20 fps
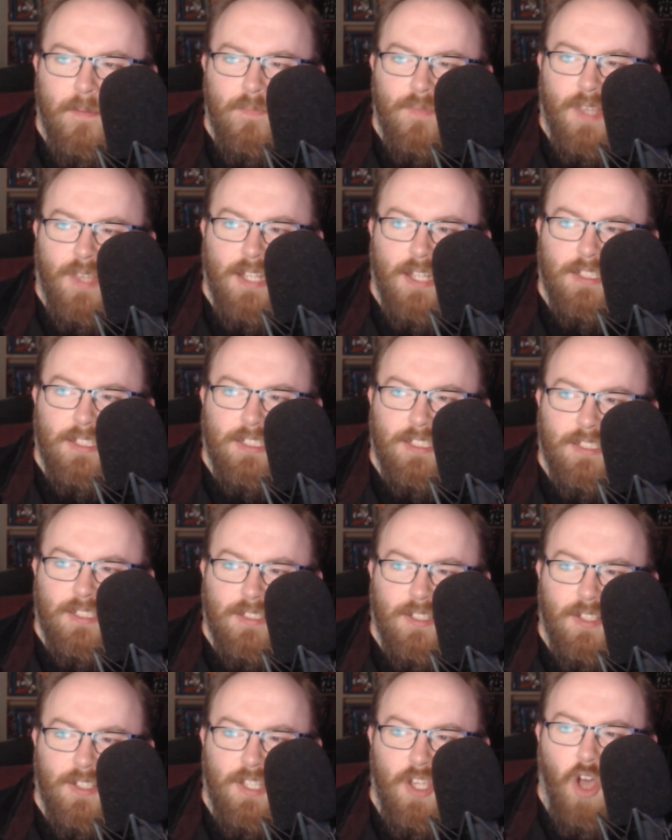It's
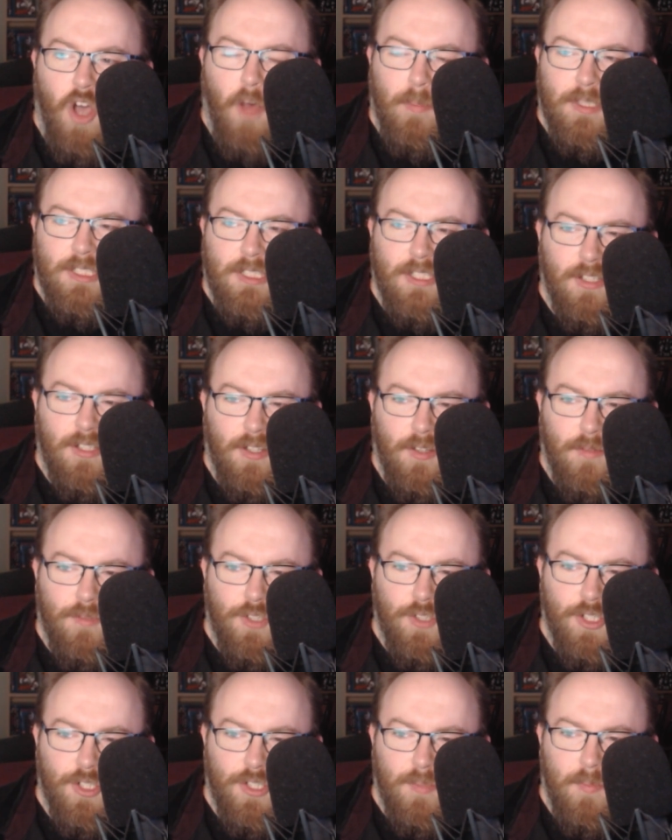the opposite of
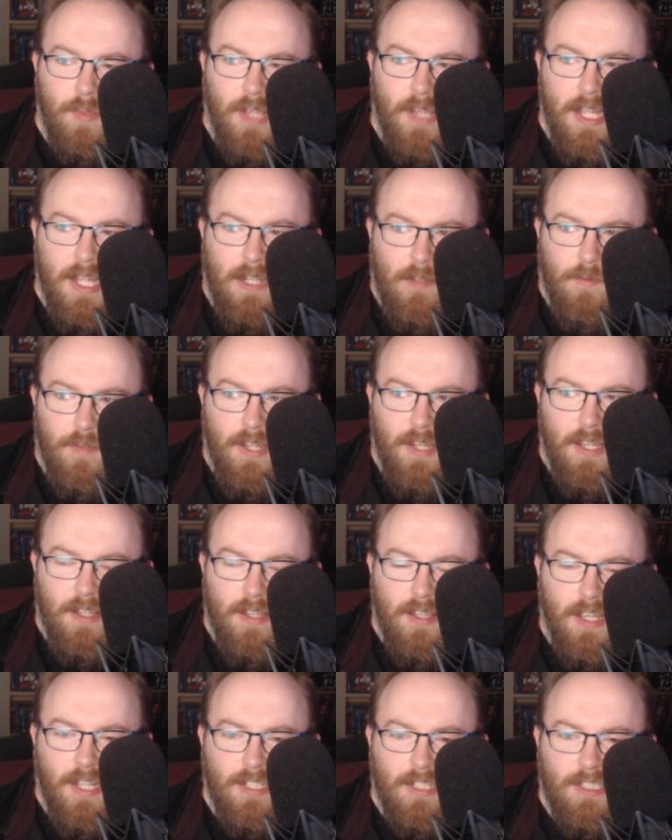just blind
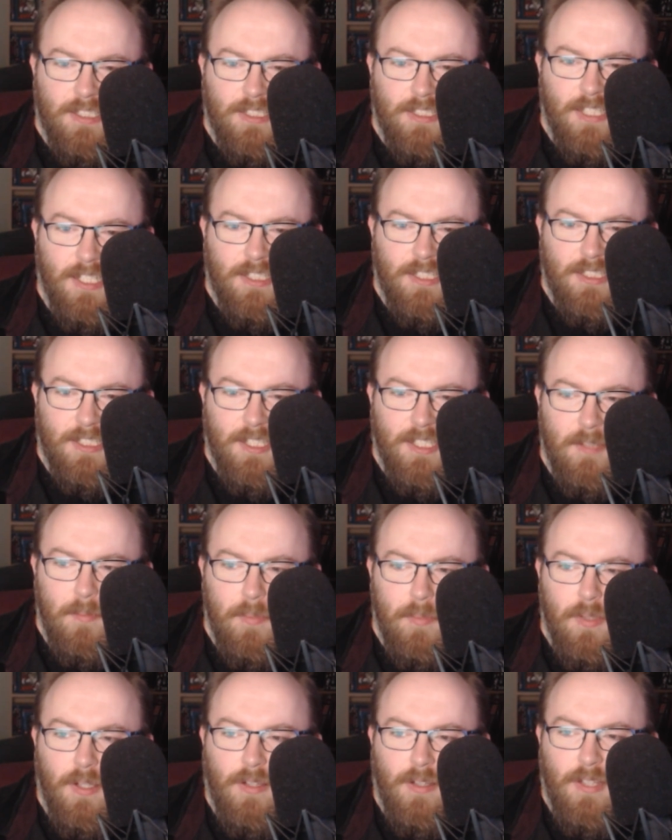faith. It's
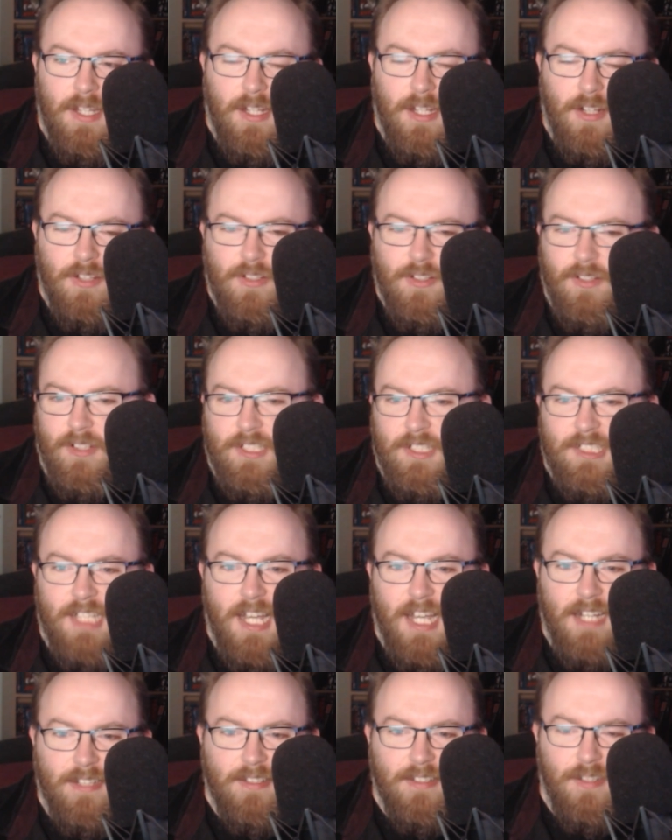completely and utterly
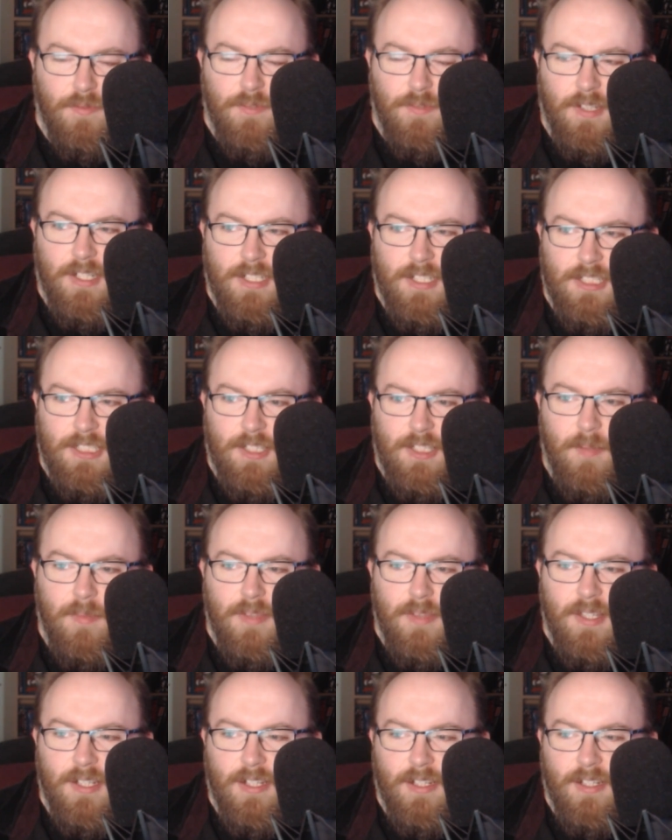scientific. It's
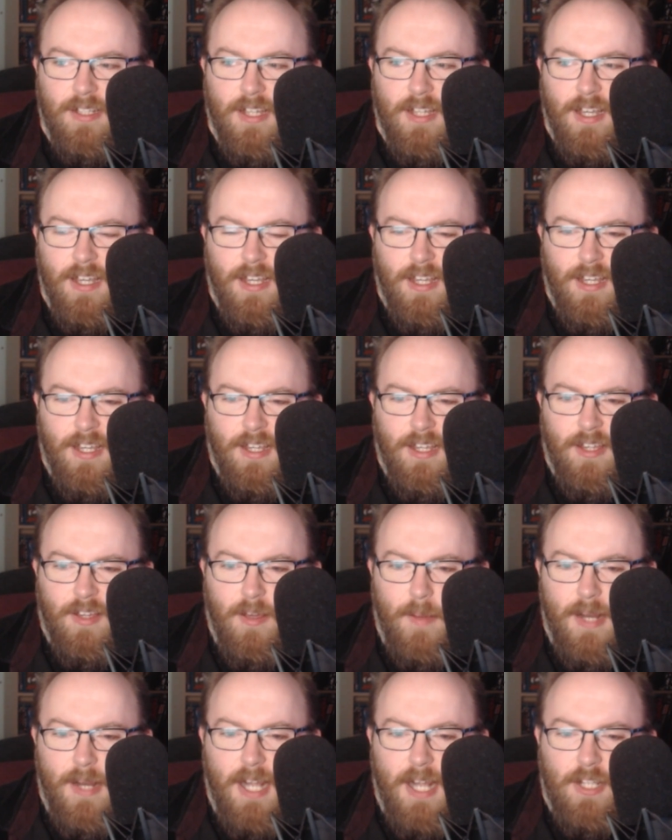something
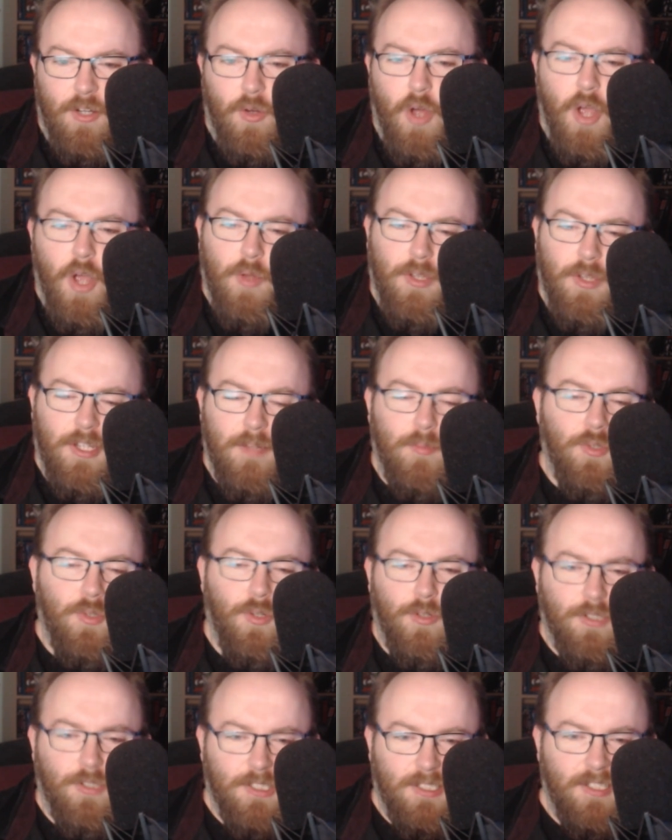I mean, I don't know how the
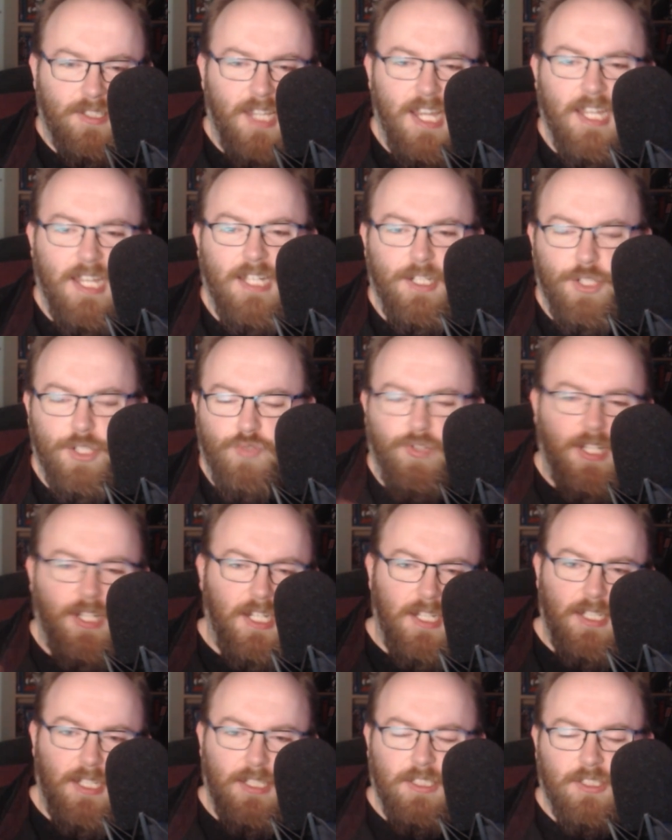computer is taking its
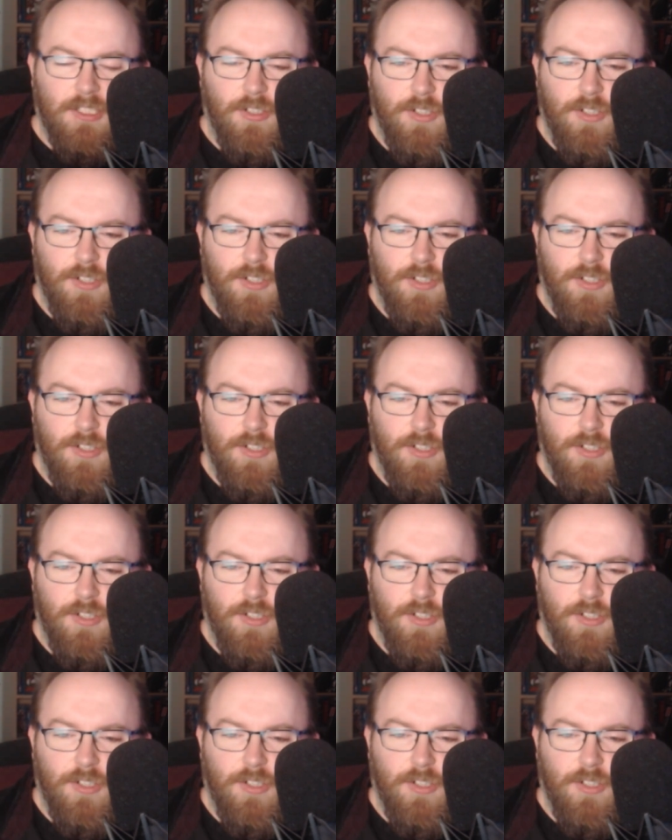readings or